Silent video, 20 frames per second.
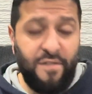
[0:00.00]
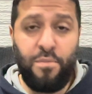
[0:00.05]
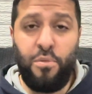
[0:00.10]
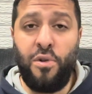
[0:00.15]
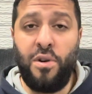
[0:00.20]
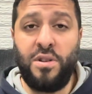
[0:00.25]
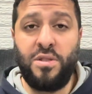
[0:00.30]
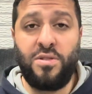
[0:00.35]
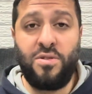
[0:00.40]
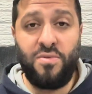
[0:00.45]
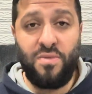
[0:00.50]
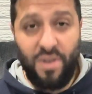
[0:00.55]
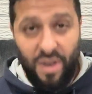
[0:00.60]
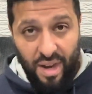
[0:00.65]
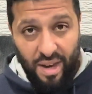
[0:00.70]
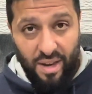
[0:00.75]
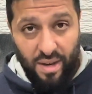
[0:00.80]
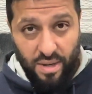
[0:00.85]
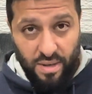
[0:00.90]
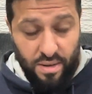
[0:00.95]
point two
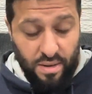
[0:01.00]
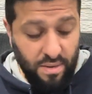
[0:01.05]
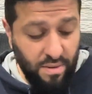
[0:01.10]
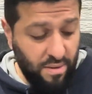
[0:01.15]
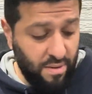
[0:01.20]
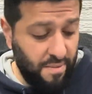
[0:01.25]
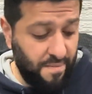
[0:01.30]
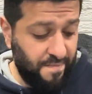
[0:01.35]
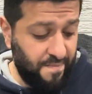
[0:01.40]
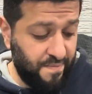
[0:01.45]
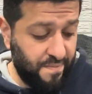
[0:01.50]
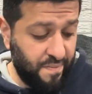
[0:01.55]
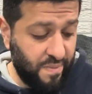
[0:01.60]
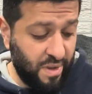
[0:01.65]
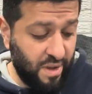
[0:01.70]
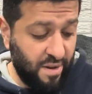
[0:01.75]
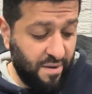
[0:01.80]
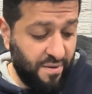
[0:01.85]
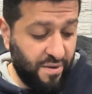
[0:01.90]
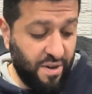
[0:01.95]
gigs
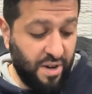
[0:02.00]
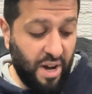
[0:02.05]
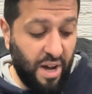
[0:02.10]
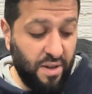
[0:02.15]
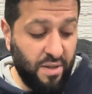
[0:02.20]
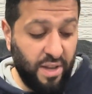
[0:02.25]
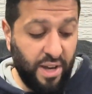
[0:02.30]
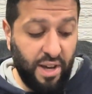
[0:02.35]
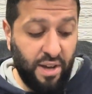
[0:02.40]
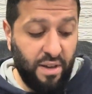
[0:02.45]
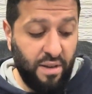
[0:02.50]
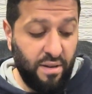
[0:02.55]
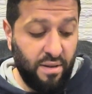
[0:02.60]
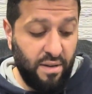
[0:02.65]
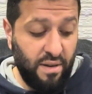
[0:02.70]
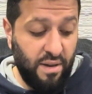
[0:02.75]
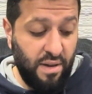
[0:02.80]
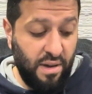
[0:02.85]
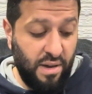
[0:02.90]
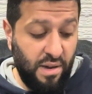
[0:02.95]
for downlink.
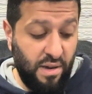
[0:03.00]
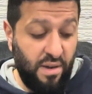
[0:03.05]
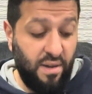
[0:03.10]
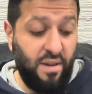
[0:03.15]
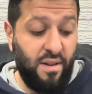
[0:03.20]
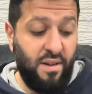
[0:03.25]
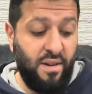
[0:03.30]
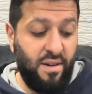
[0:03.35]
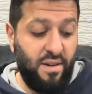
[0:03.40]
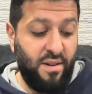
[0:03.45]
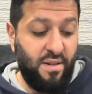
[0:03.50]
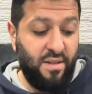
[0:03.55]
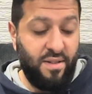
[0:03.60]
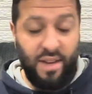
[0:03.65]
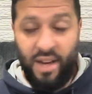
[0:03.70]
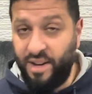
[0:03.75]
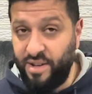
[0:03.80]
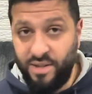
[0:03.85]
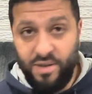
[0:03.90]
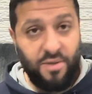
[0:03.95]

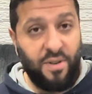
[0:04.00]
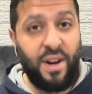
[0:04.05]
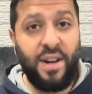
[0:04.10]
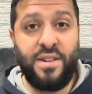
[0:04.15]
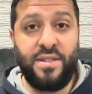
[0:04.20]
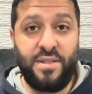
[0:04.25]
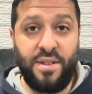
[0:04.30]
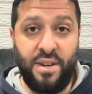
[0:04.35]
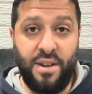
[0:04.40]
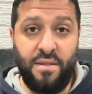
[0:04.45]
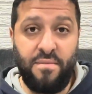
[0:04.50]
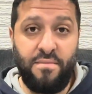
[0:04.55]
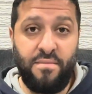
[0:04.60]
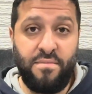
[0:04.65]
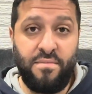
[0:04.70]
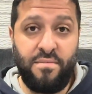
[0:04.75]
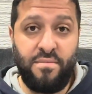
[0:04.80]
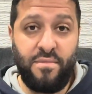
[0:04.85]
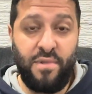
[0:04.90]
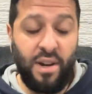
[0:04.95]
That is crazy,
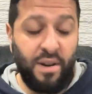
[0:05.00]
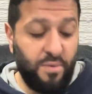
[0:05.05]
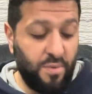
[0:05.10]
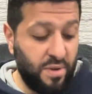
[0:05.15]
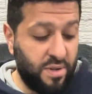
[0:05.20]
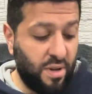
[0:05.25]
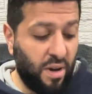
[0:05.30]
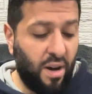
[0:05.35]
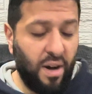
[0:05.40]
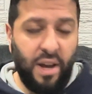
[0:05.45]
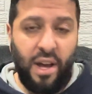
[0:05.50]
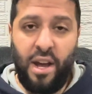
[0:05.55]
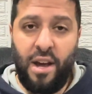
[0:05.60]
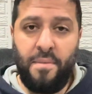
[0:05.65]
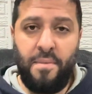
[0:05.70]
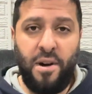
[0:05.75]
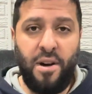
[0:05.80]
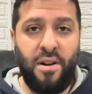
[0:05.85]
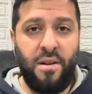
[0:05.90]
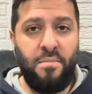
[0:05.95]
right? We're talking
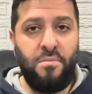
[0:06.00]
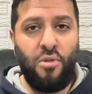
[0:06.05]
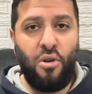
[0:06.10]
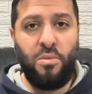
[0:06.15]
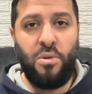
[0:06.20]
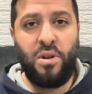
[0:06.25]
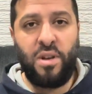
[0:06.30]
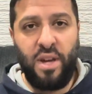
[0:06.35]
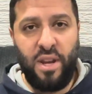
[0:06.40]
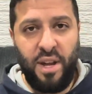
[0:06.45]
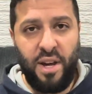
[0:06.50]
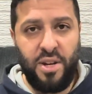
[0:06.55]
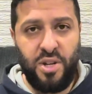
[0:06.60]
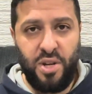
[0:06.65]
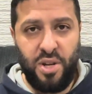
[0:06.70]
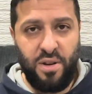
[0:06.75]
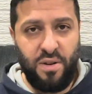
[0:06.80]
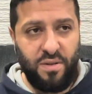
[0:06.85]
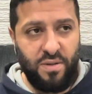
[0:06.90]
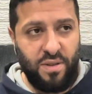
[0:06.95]
about a mobile
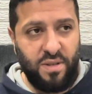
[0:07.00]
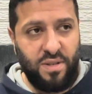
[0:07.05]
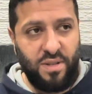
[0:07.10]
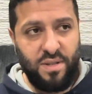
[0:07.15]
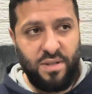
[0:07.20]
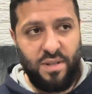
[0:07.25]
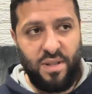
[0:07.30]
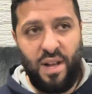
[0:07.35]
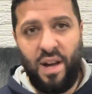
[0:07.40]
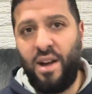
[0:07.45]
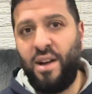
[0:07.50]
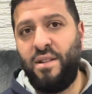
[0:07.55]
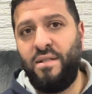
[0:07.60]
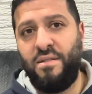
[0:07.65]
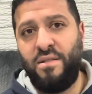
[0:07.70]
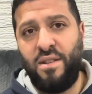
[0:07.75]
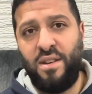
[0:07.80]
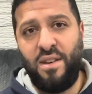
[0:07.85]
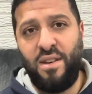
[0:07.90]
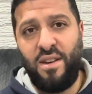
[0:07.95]
connection here. This is not
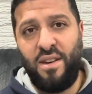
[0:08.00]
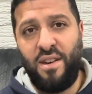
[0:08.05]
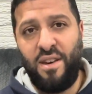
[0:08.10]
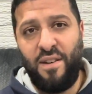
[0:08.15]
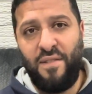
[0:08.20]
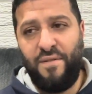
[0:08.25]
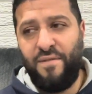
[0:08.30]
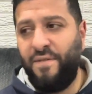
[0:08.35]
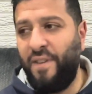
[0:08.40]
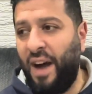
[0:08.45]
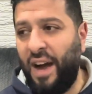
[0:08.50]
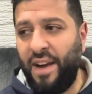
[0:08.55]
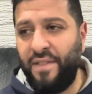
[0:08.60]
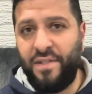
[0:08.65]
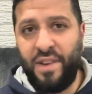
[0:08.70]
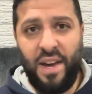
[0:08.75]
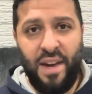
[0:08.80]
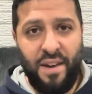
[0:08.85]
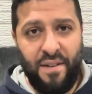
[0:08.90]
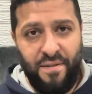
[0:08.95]
five
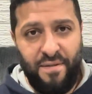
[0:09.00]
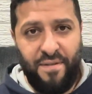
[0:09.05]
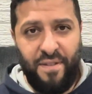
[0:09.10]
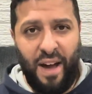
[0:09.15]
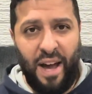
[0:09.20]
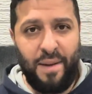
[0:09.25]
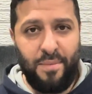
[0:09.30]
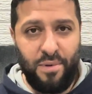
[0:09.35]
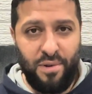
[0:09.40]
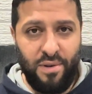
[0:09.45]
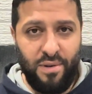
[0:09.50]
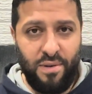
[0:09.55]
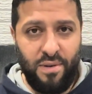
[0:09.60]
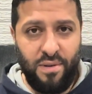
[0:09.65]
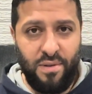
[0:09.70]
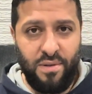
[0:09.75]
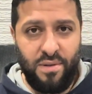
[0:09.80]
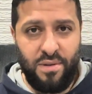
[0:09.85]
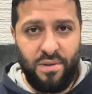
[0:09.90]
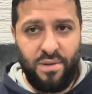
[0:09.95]
gig fiber
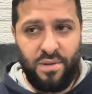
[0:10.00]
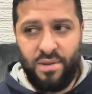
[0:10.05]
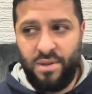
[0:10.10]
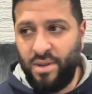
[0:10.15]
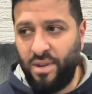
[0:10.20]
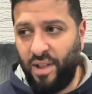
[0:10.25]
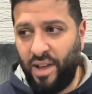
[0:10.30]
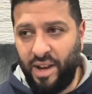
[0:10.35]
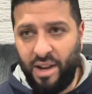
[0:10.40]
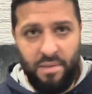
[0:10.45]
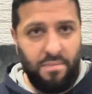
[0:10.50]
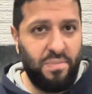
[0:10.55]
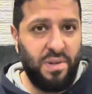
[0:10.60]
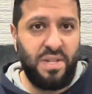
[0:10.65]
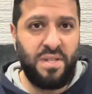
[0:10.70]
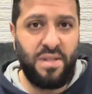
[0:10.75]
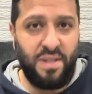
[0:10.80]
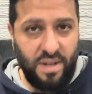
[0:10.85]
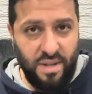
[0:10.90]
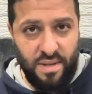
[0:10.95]
to like a
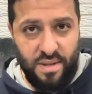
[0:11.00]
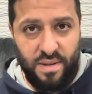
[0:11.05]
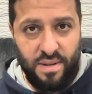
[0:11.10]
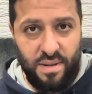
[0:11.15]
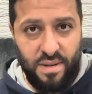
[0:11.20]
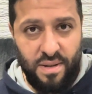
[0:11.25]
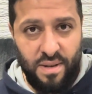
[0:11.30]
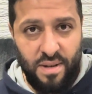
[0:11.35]
business.